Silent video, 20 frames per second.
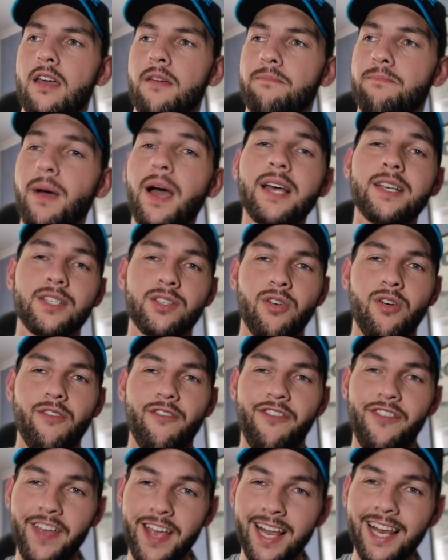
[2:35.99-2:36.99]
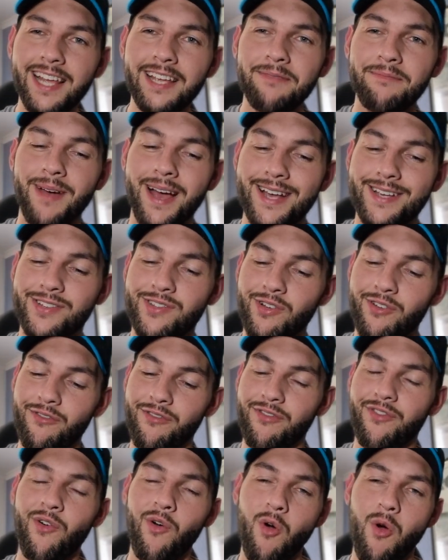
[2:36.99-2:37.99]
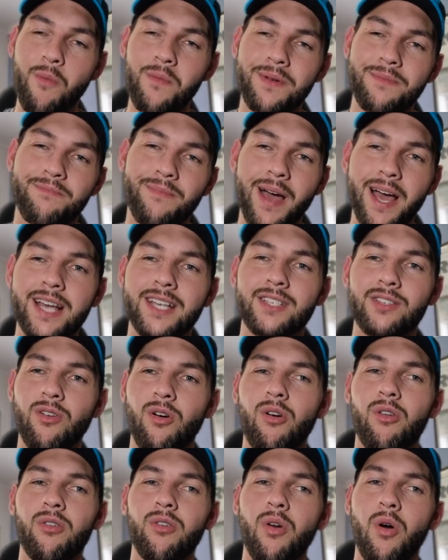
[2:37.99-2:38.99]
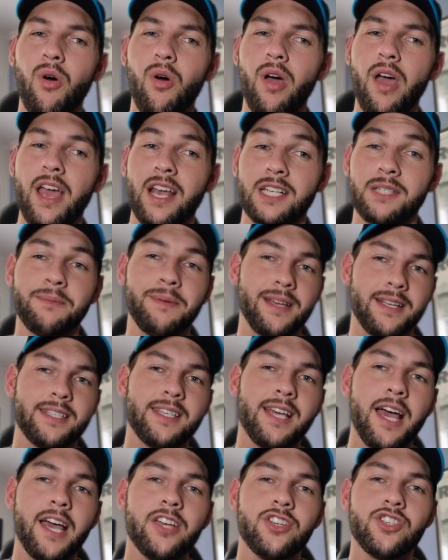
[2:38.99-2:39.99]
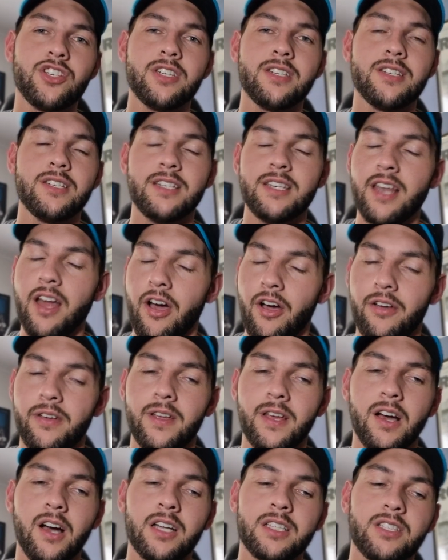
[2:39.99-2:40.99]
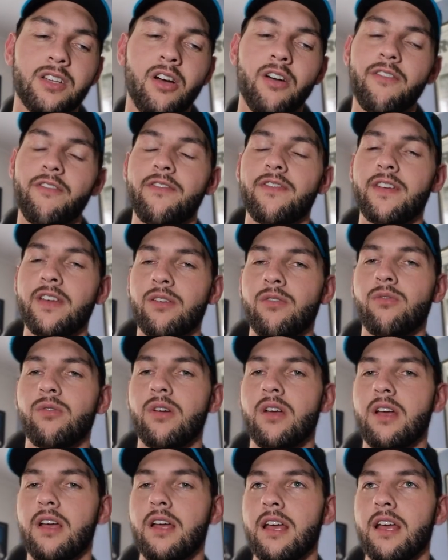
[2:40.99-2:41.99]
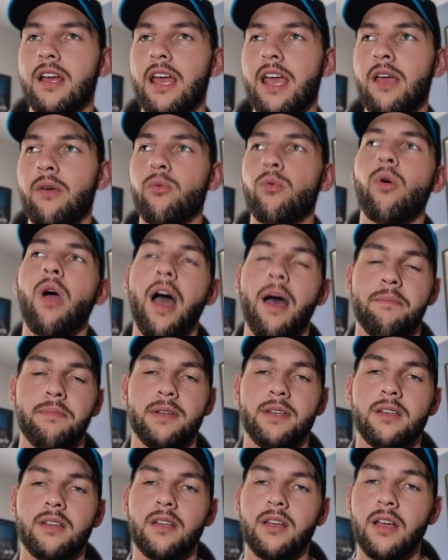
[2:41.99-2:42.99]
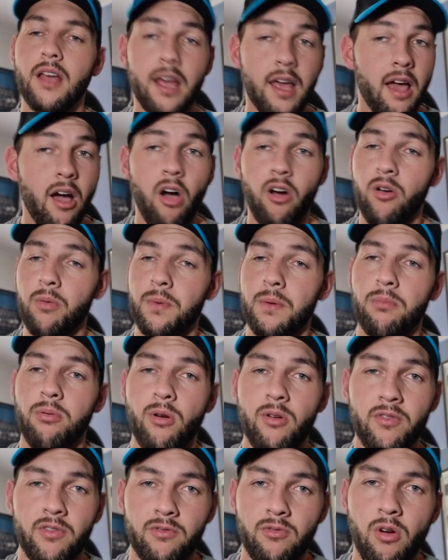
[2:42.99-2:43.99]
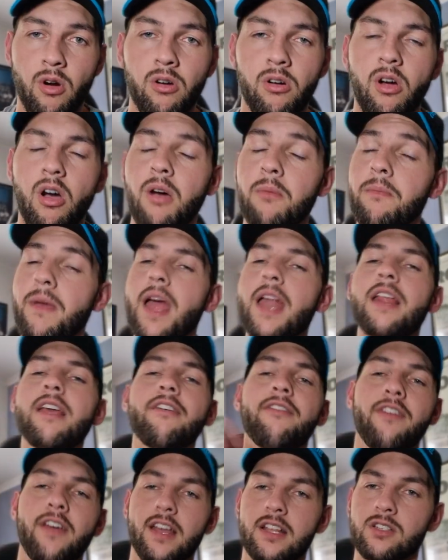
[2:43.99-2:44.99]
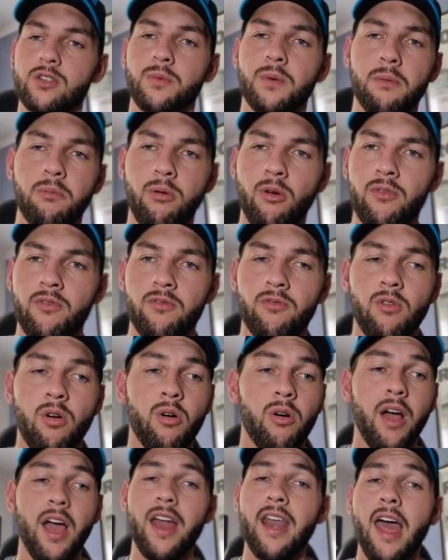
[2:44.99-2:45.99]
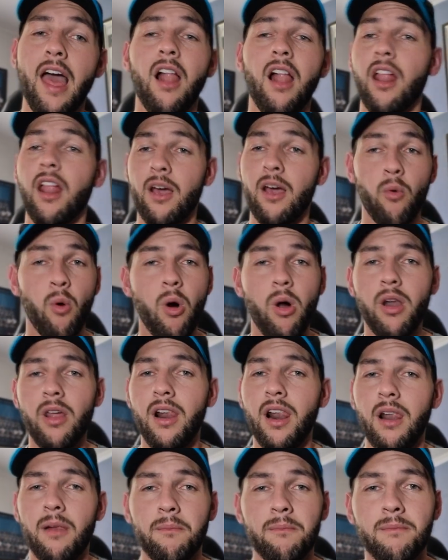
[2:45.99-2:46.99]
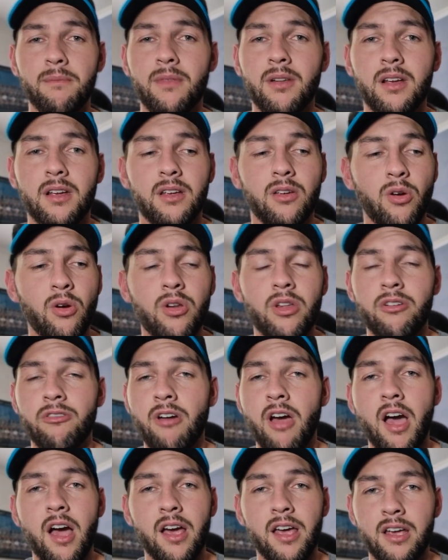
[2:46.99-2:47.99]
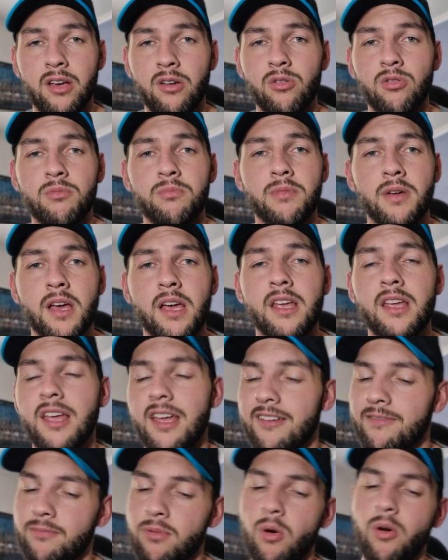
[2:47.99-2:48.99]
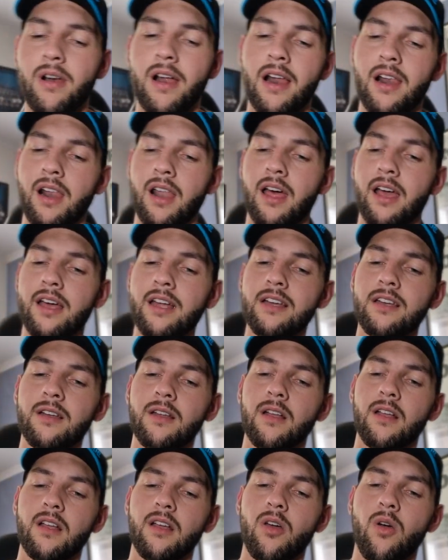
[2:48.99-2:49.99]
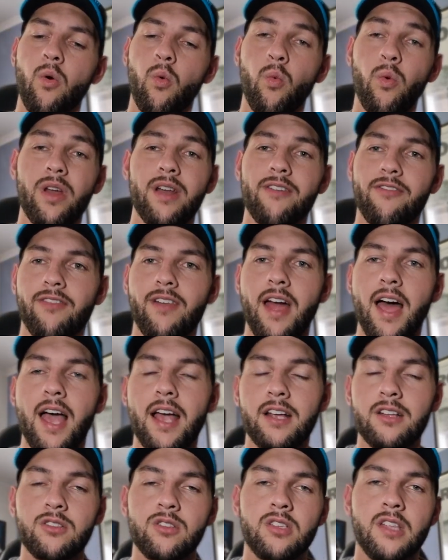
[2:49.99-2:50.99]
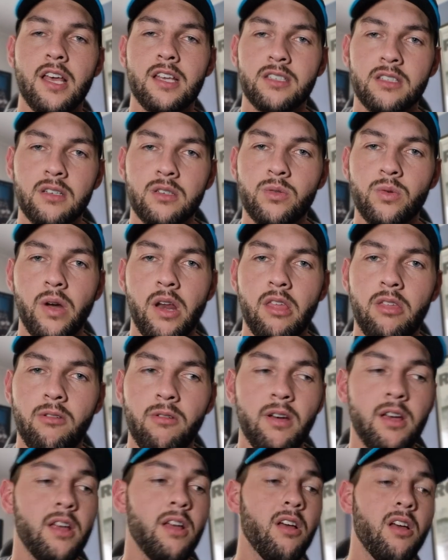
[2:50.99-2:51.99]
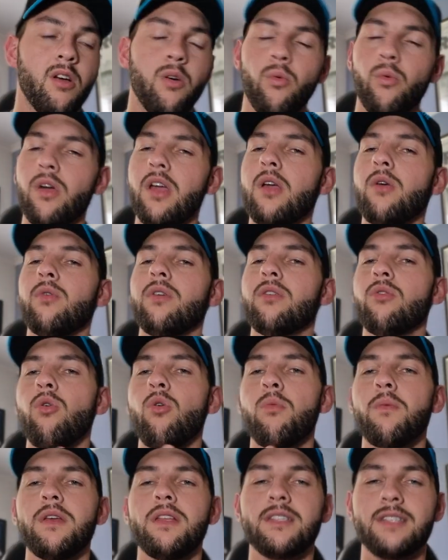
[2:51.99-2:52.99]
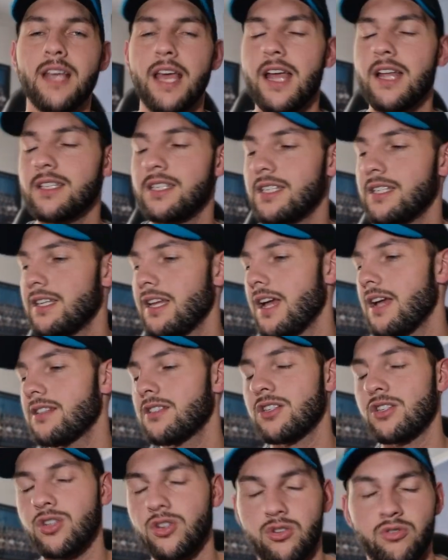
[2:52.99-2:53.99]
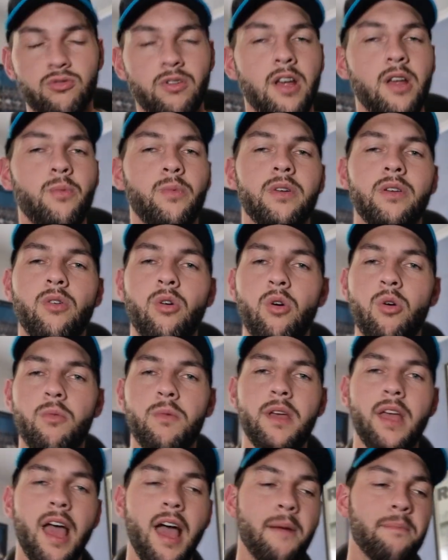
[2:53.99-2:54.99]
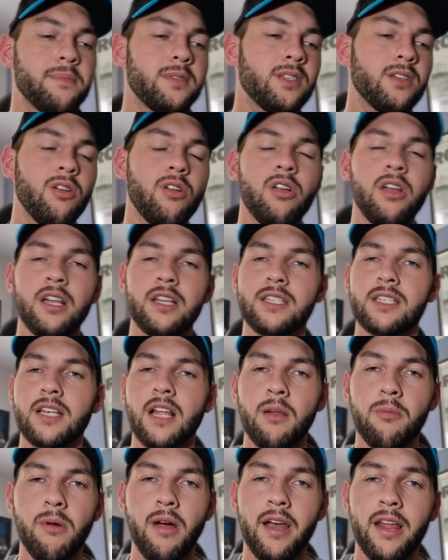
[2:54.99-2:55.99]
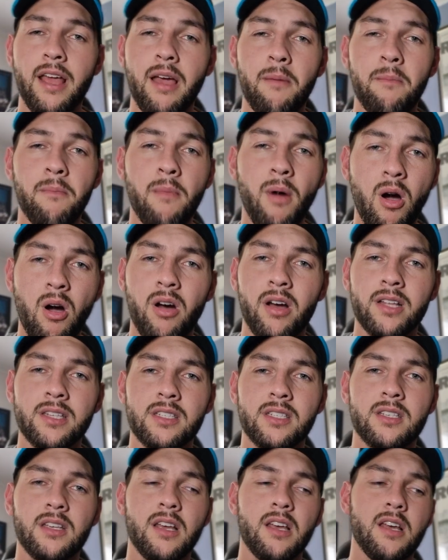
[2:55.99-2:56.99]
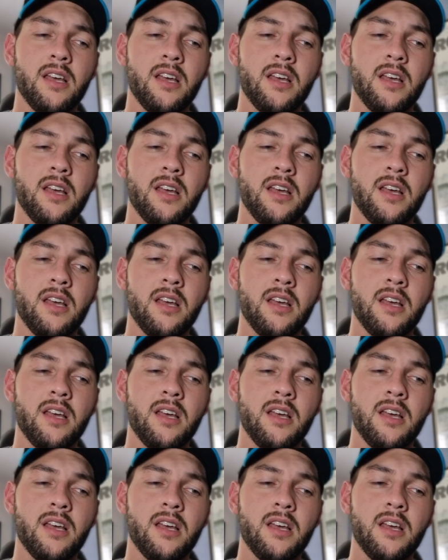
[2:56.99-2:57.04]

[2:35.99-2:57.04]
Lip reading: Based on feeling, based on form, and based on expectation, no. I don't feel it will happen. I could be proven wrong. Many of fans could be proven wrong. And hell, what a coup de grace it could be if Port Adelaide win a flag in 2023. We would all be dancing down the street. We'd all be absolutely celebrating our minds.